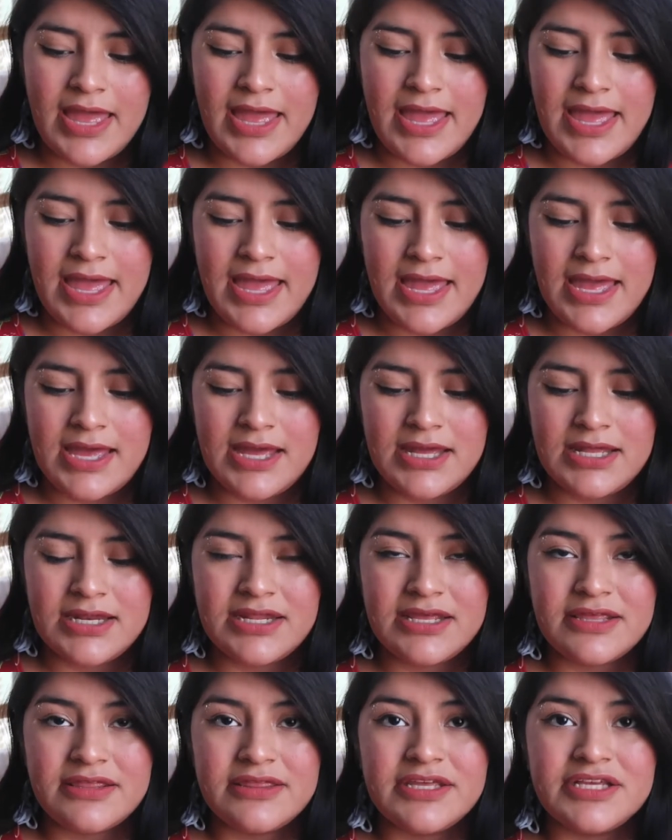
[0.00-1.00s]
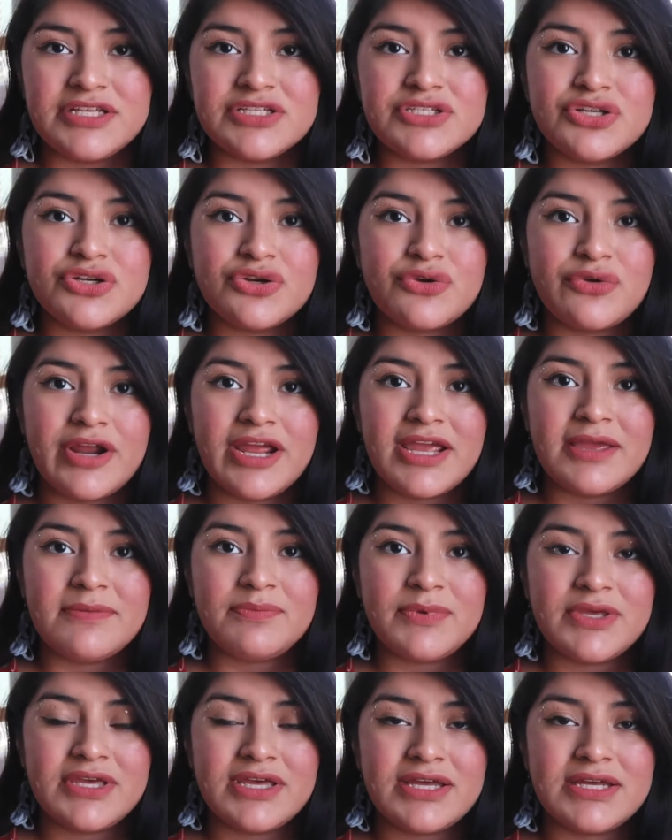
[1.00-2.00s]
And these are
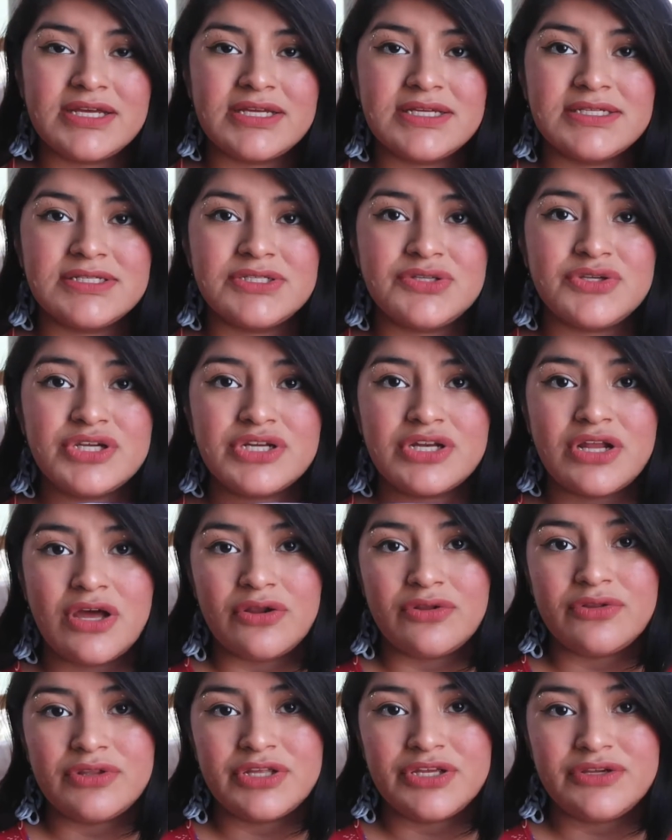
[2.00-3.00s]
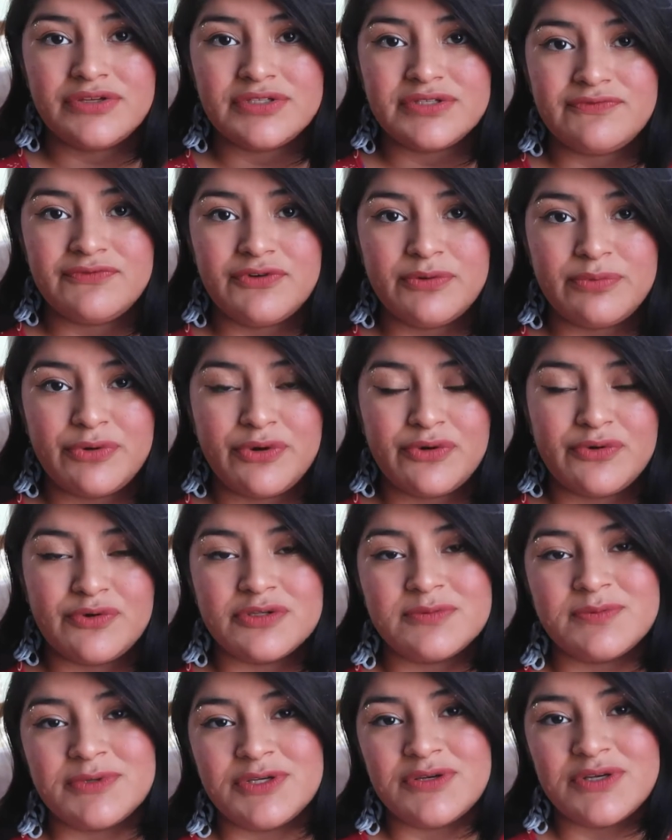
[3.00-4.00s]
great because you can not only use them for
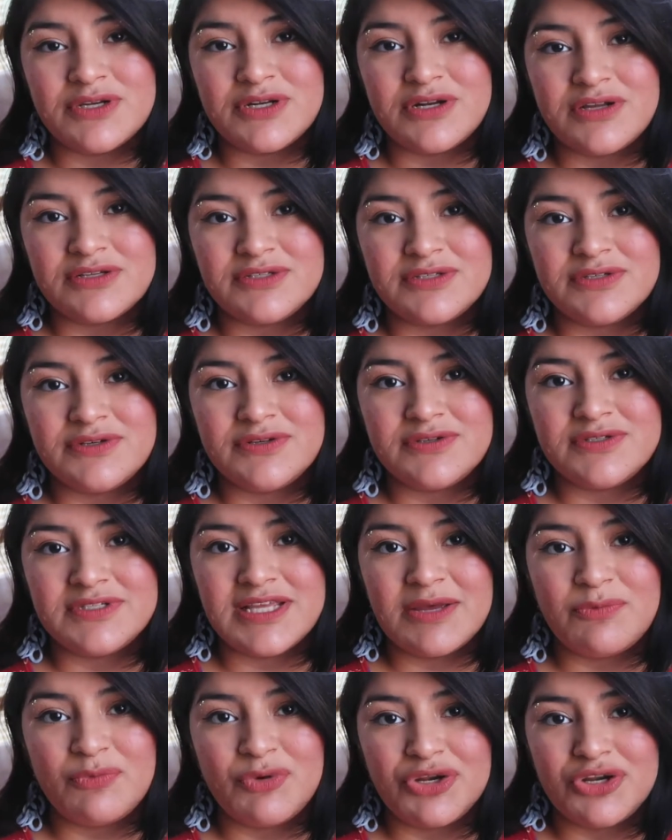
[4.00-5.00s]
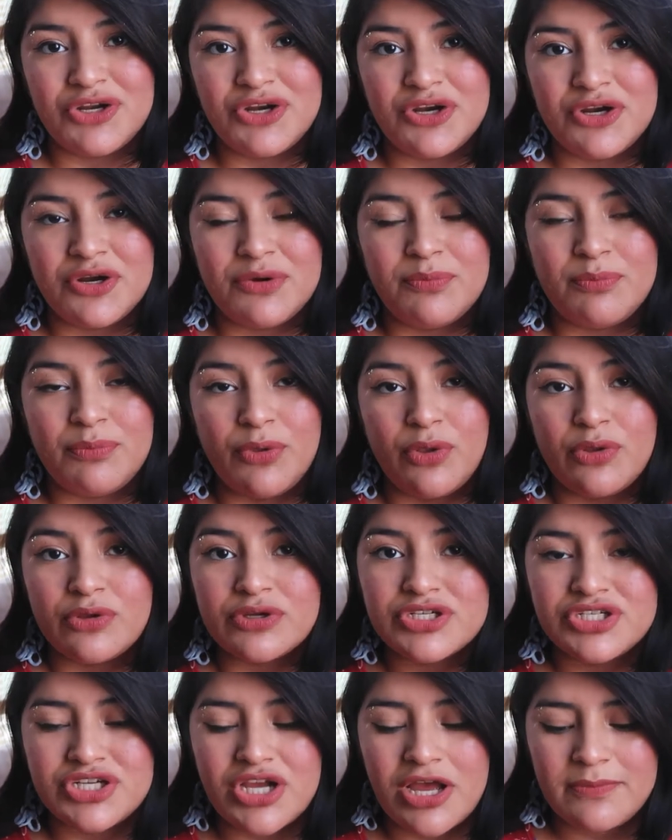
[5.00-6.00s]
produce, but you can also use them when you're
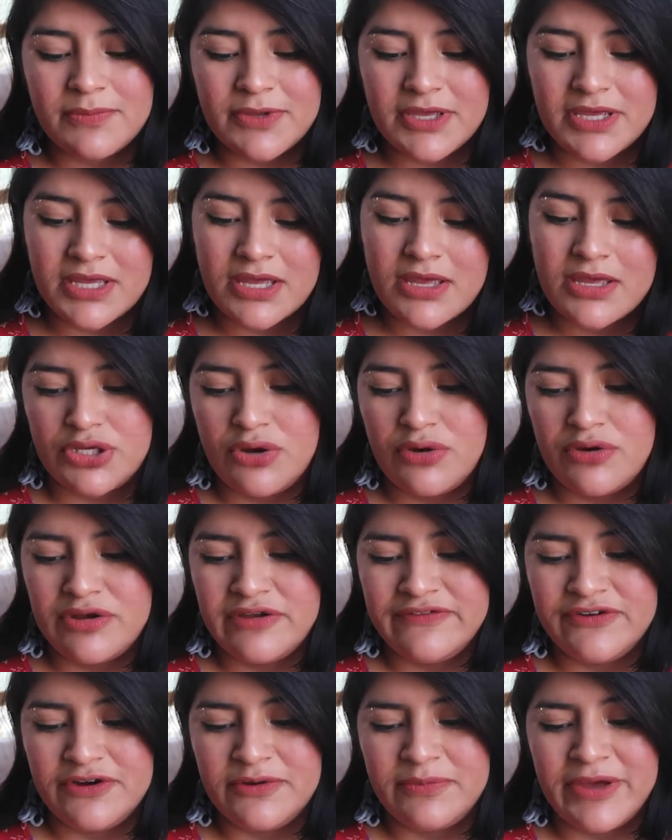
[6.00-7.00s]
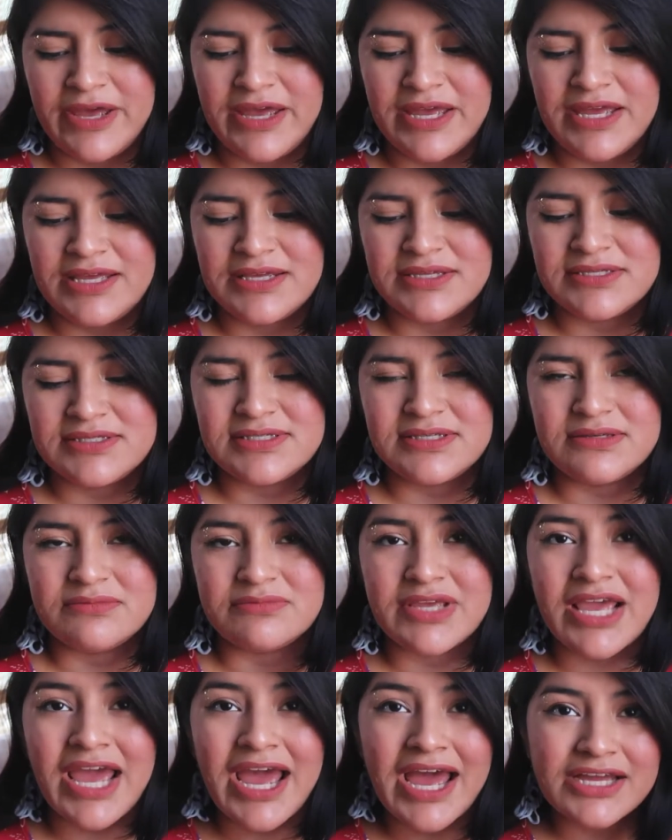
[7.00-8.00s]
bulk shopping. So if you're buying
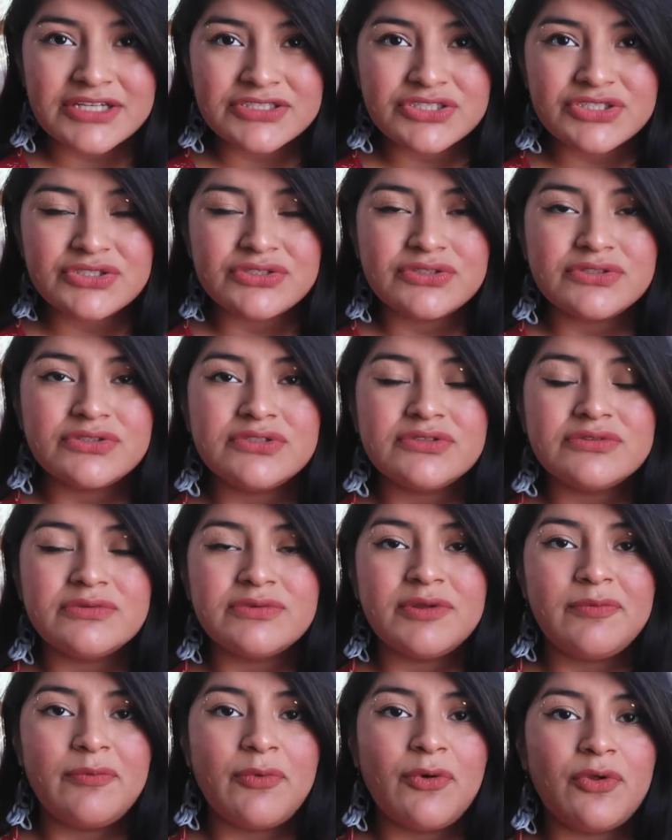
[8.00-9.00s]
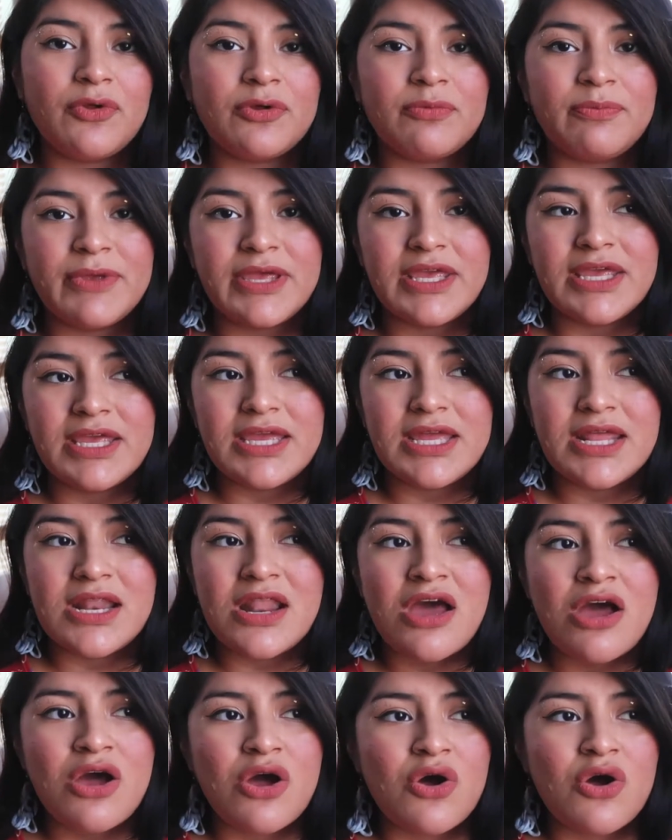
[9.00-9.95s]
some cashews from the bulk bin,